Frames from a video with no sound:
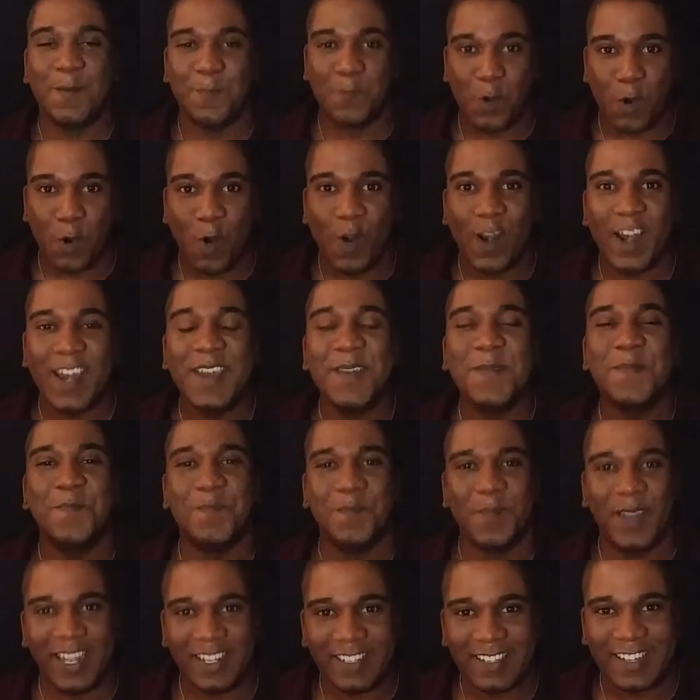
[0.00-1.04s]

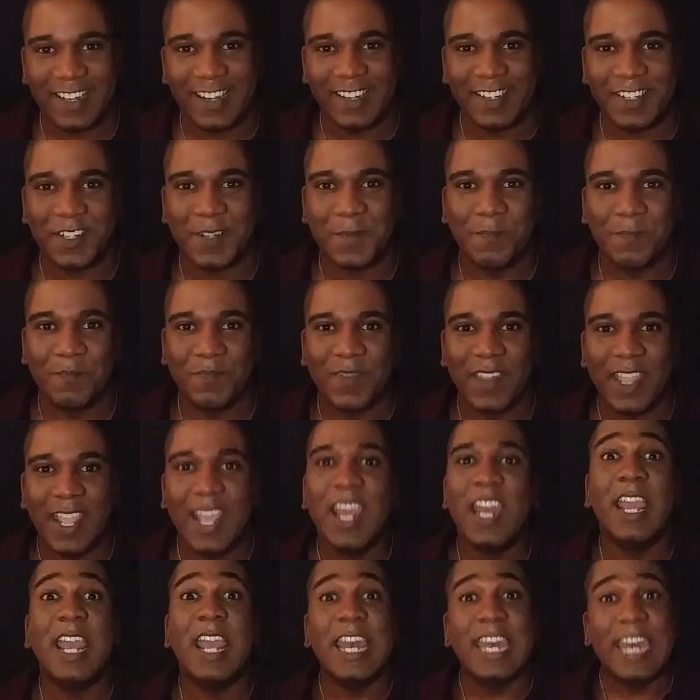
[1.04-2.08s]
important message.
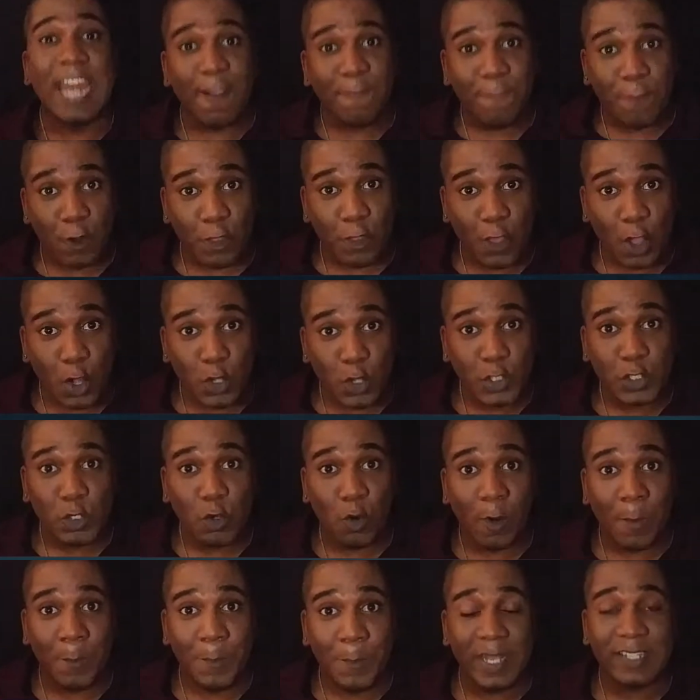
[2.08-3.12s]
Now, for those
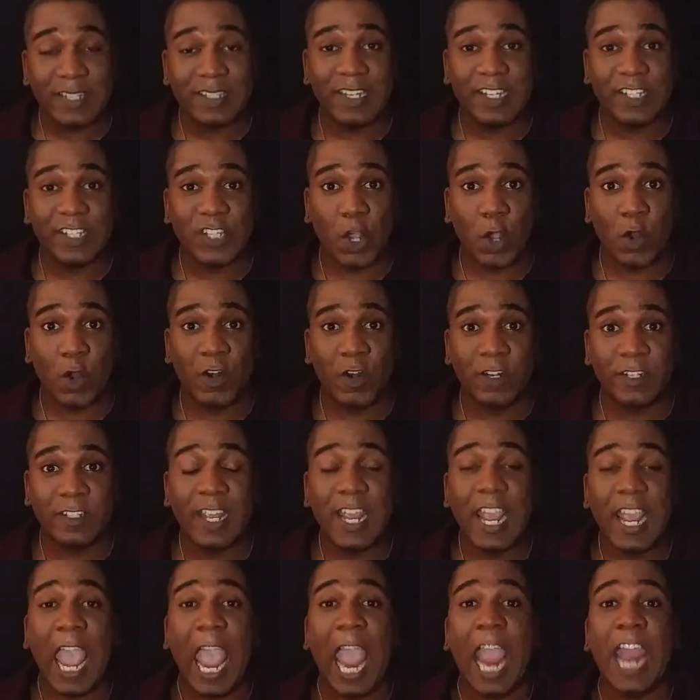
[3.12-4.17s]
who are business
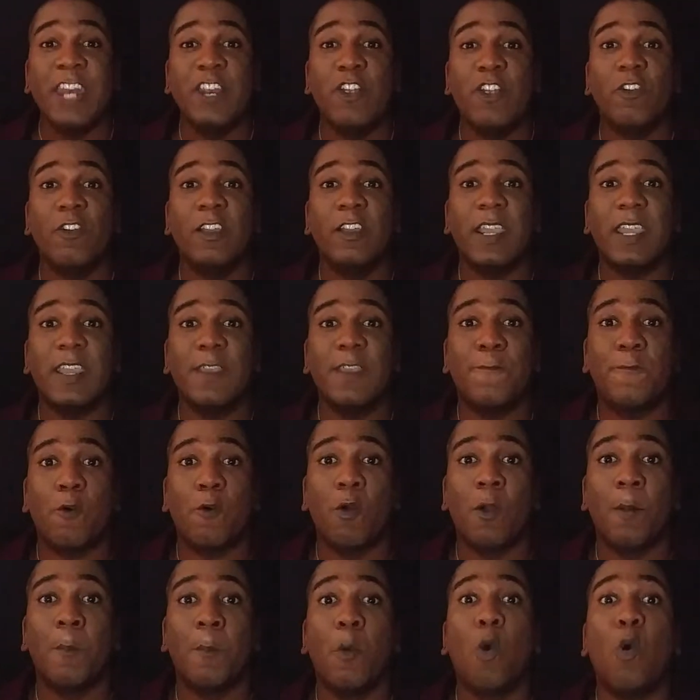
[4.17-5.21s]
owners and you're looking
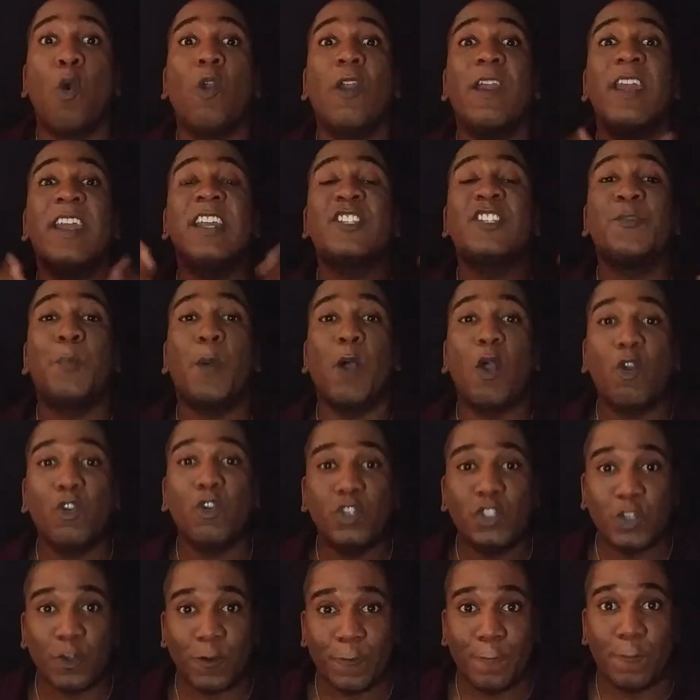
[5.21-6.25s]
for more
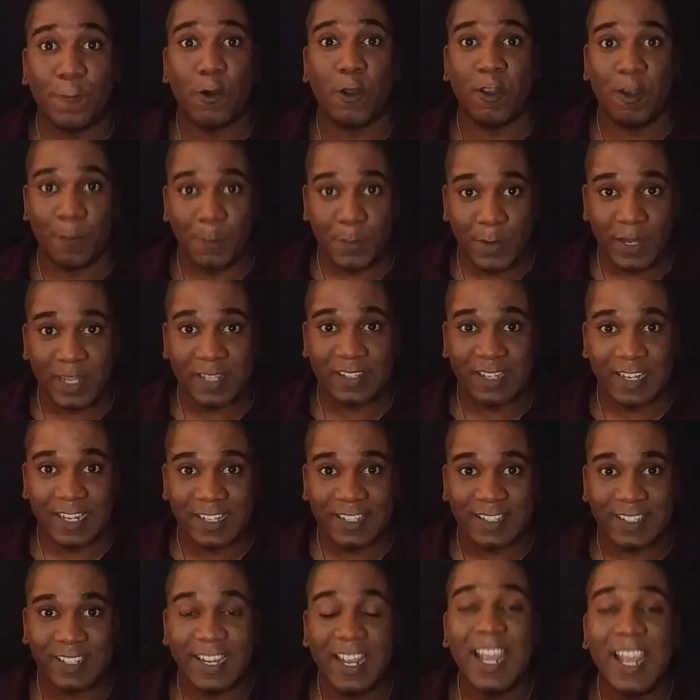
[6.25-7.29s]
exposure for your
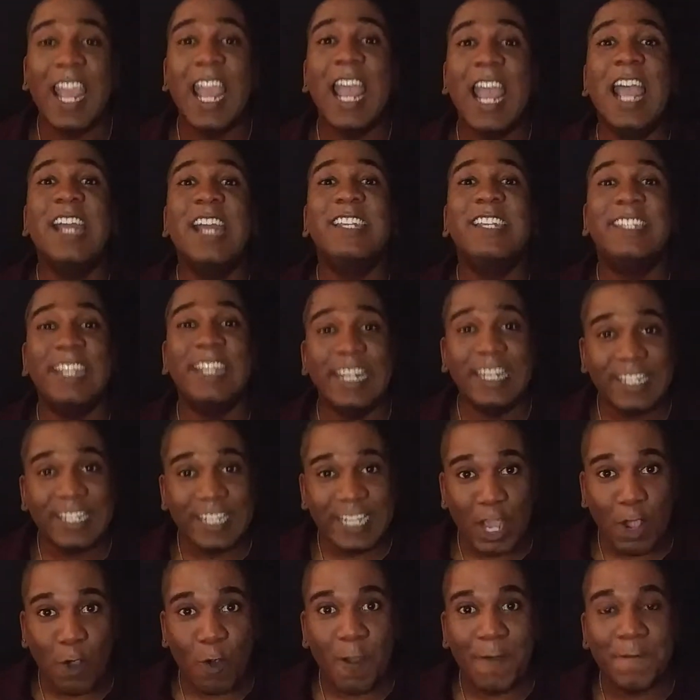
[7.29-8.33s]
business,
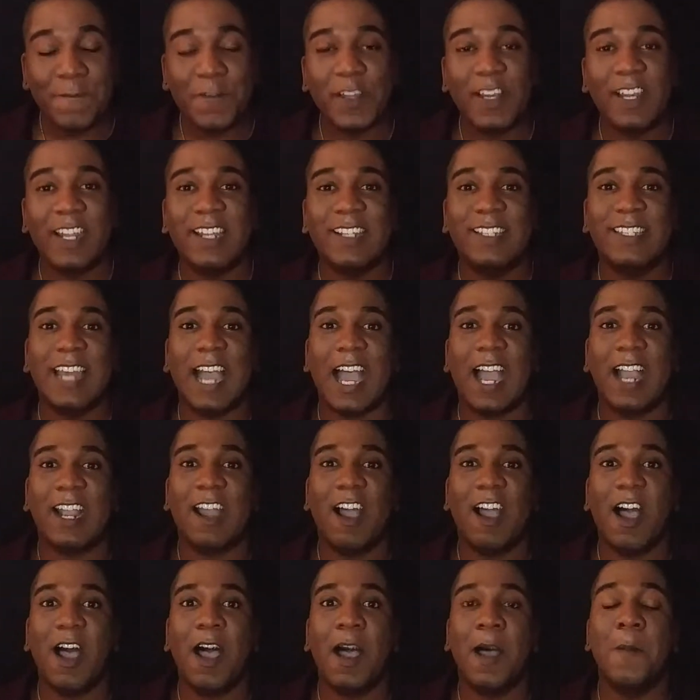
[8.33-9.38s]

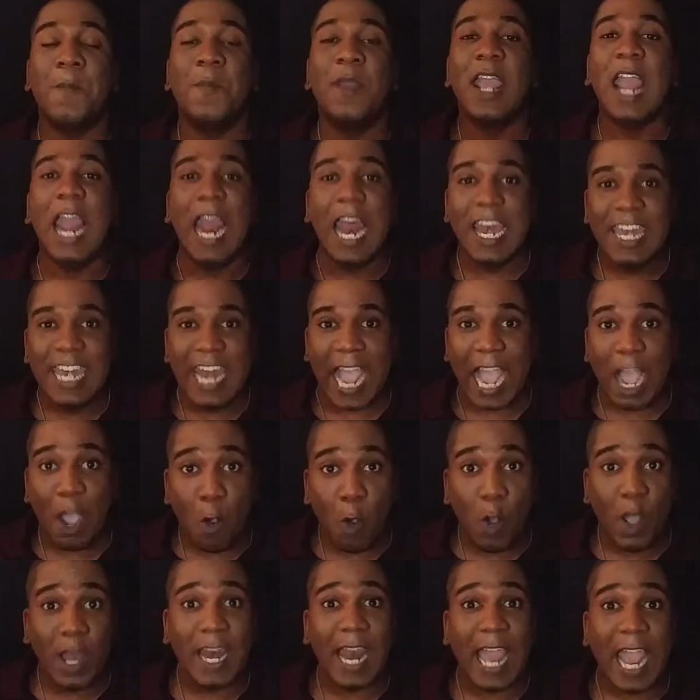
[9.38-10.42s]
DTOaffiliates.com
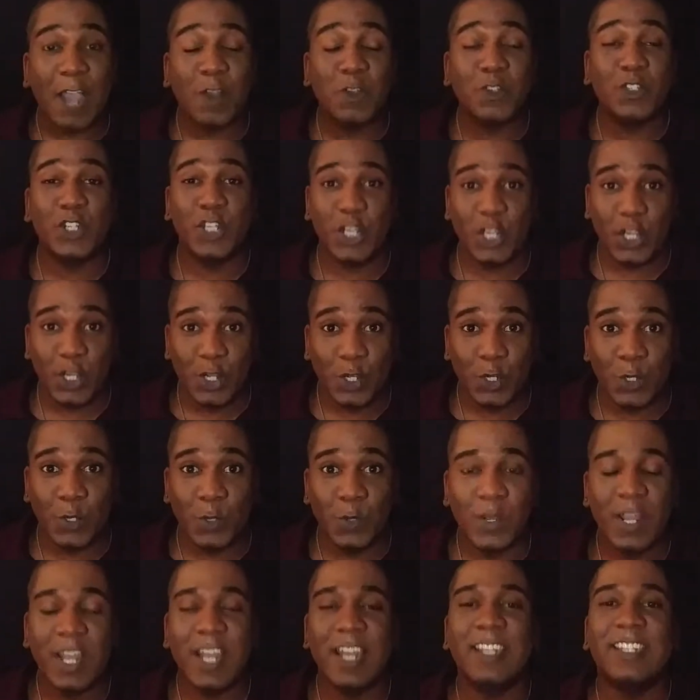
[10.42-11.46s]
now allows
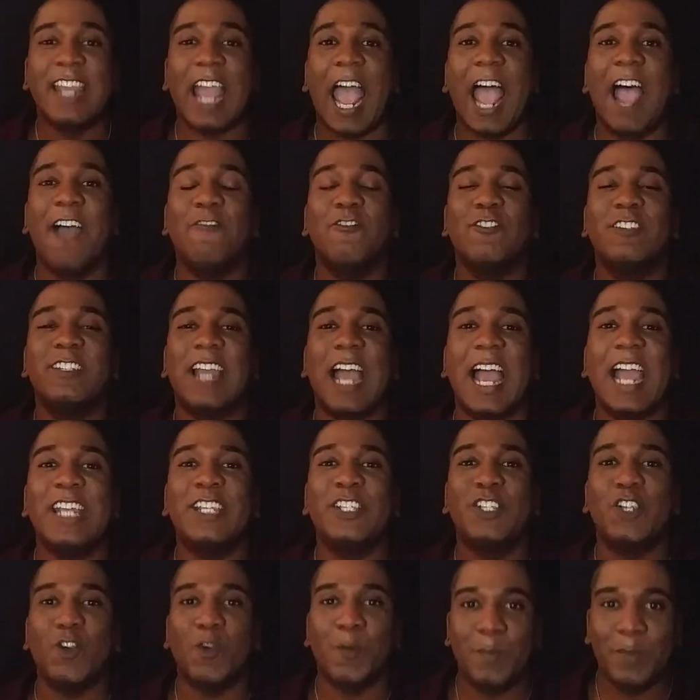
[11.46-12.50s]
you to
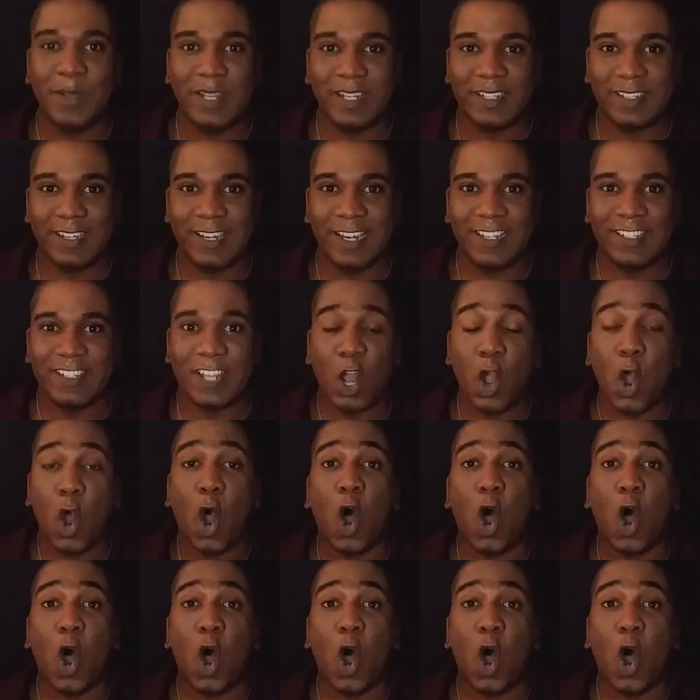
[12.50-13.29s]
advertise your business